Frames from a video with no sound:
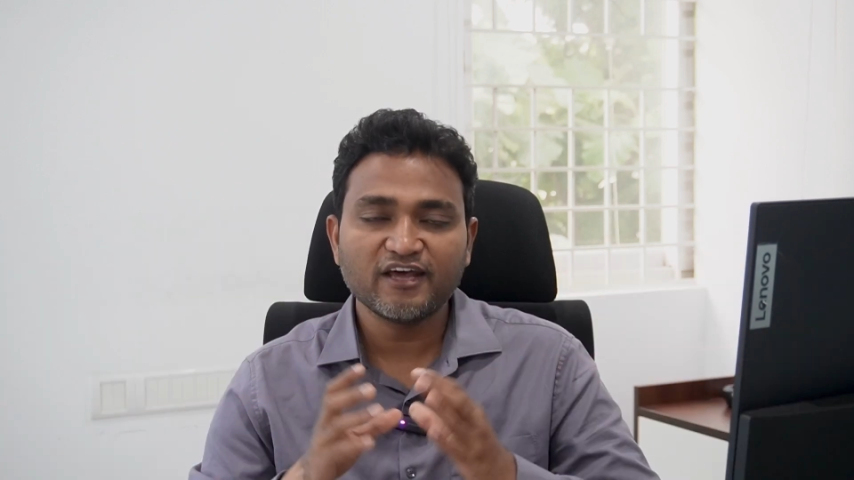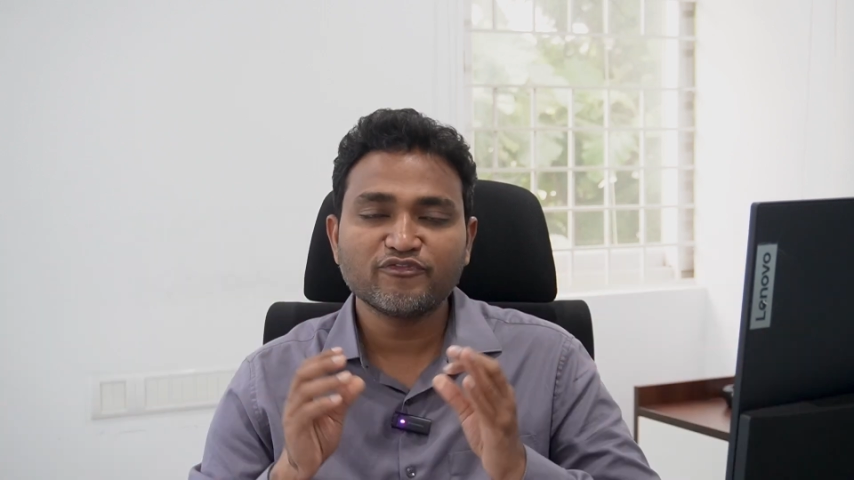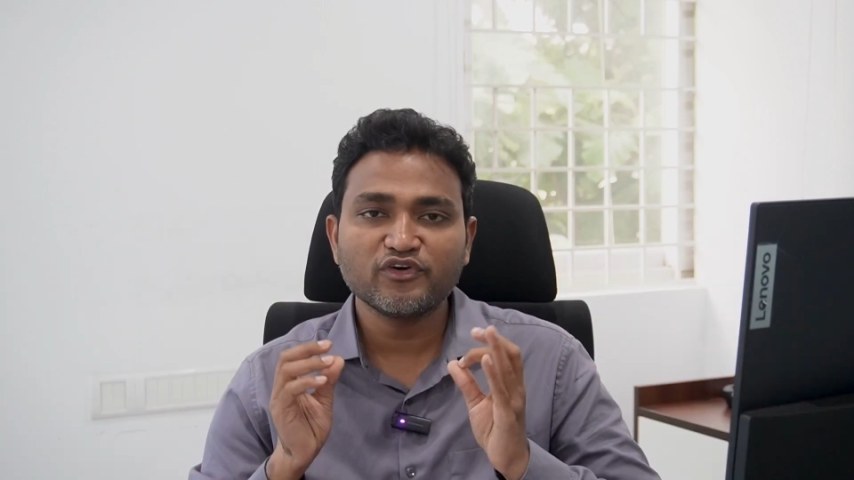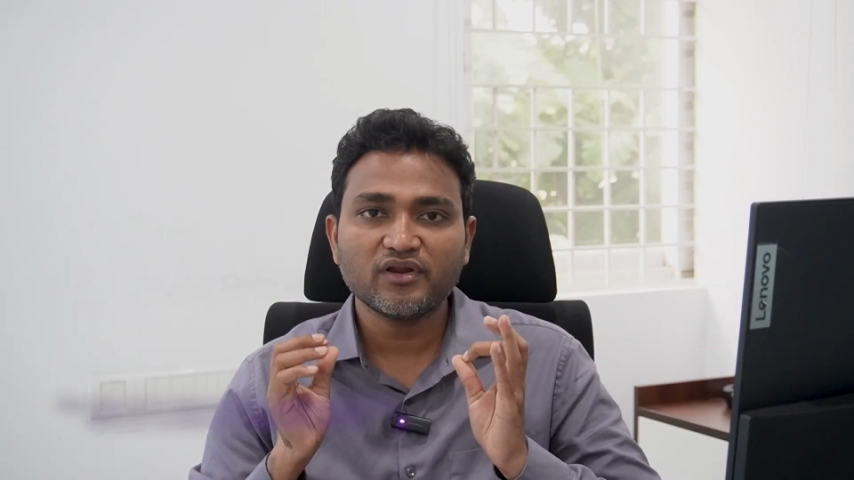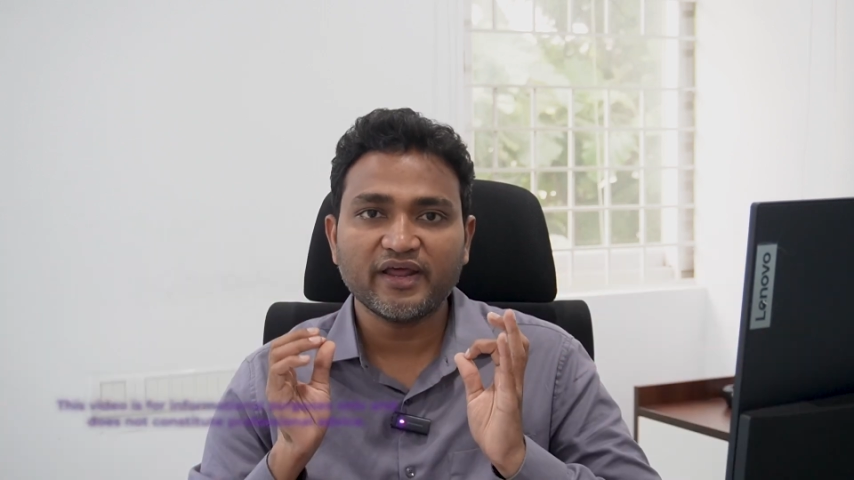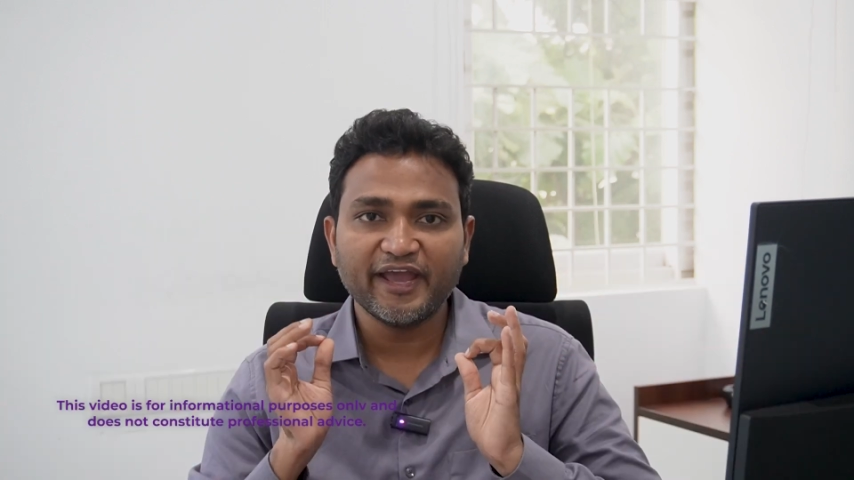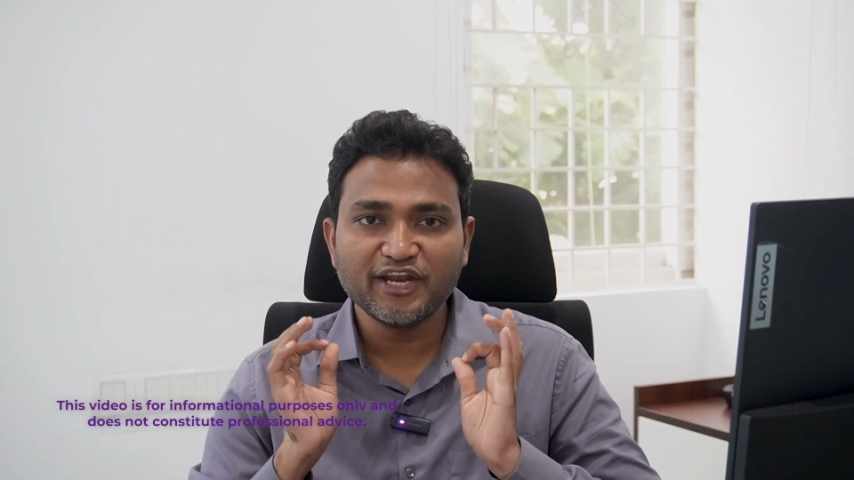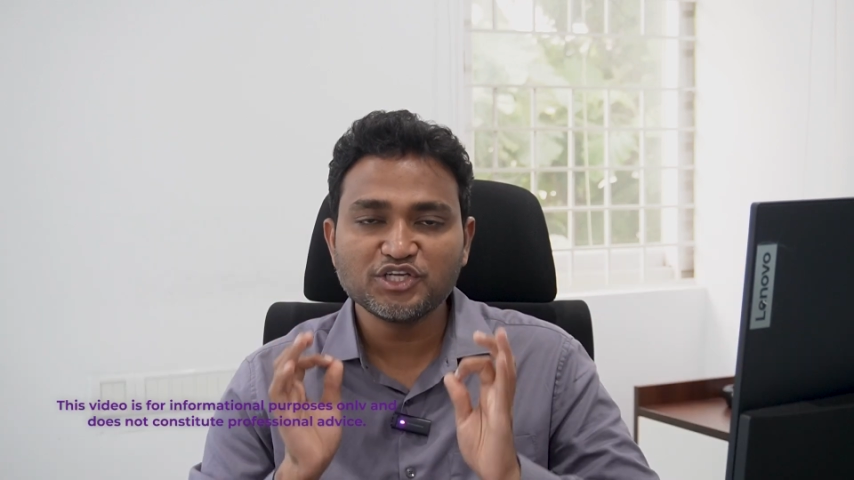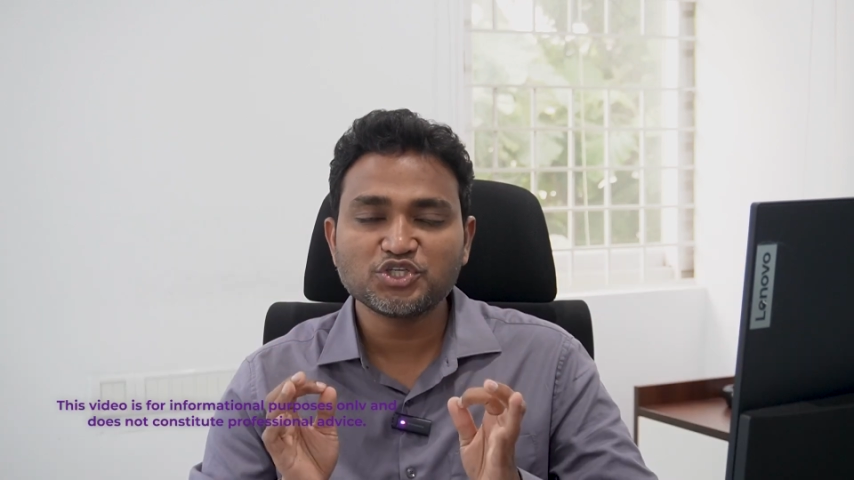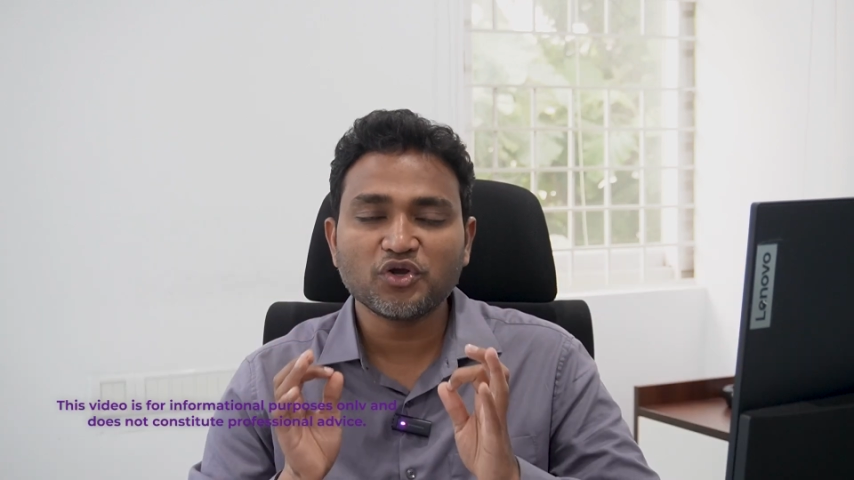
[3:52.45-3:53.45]
Therefore,
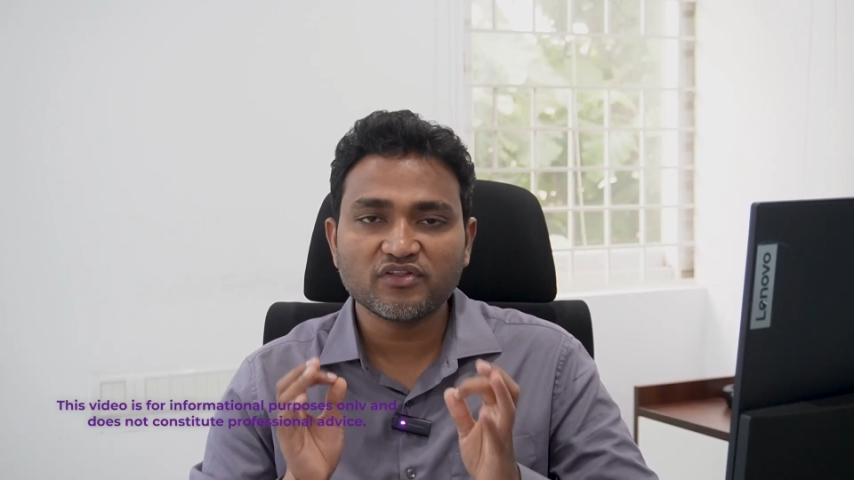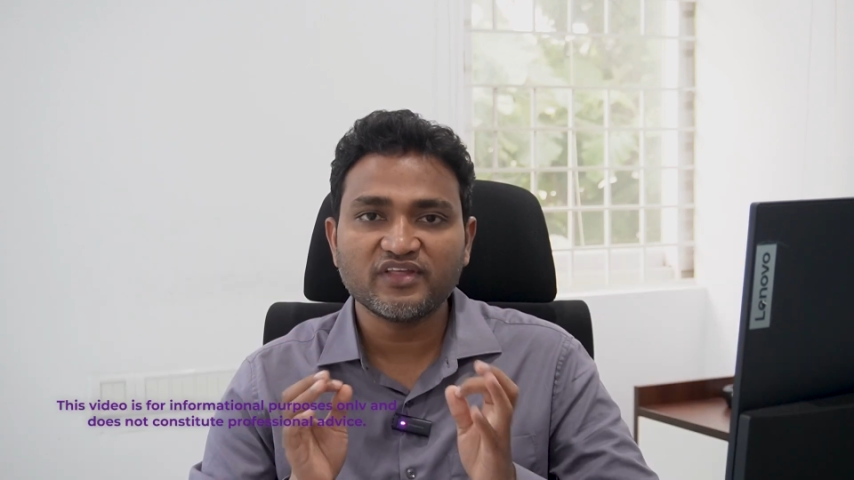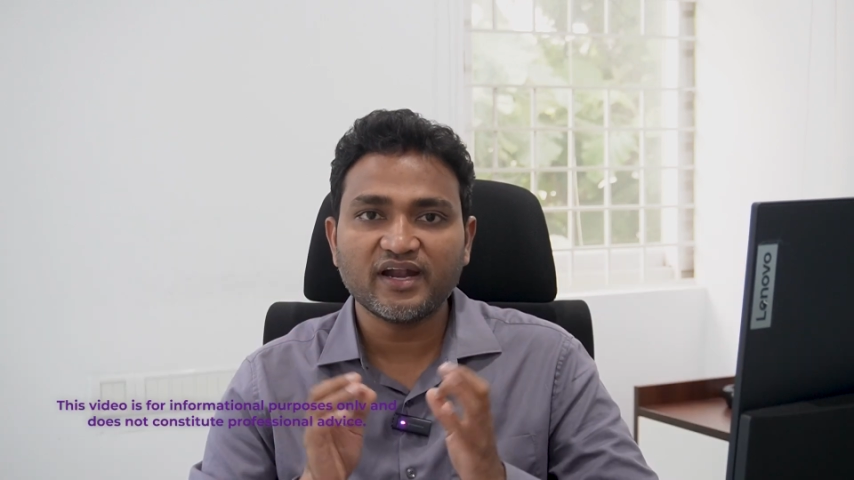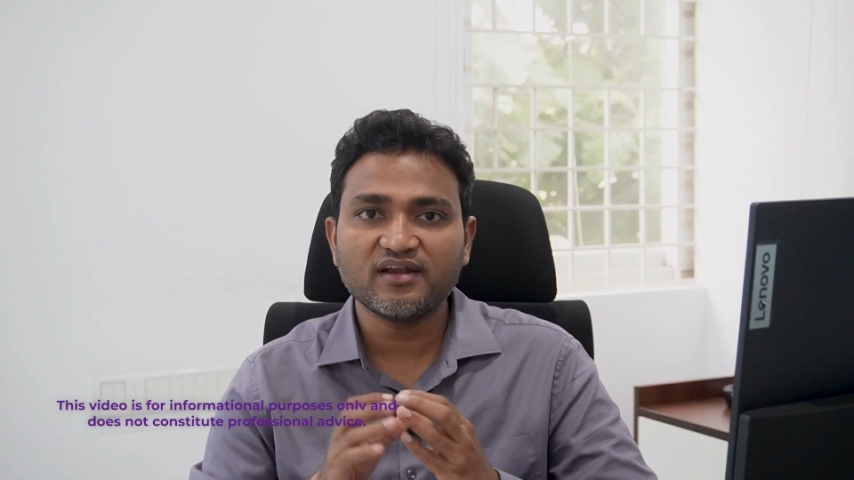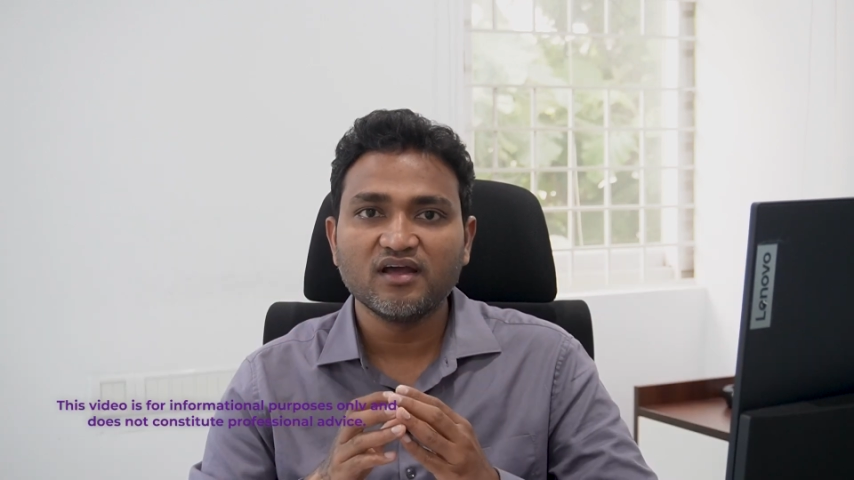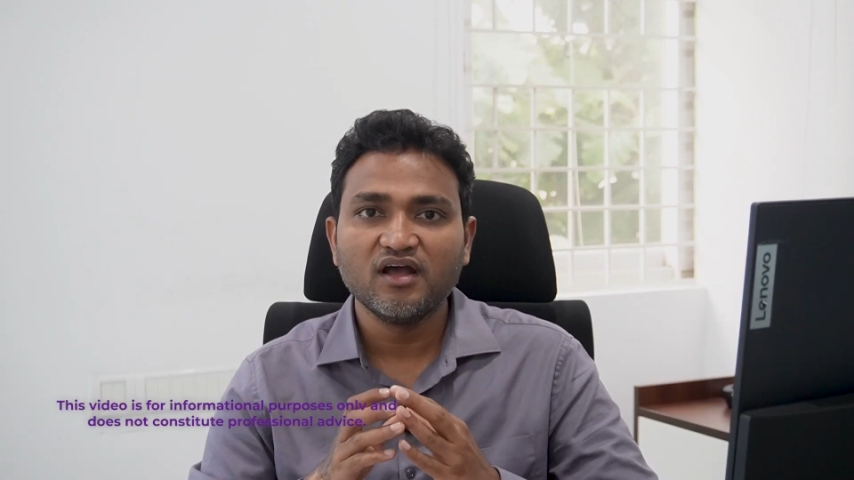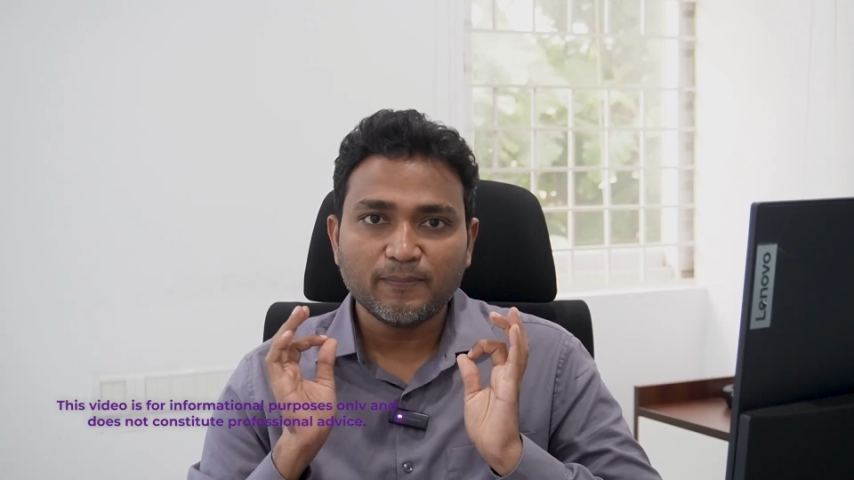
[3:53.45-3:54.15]
ensure that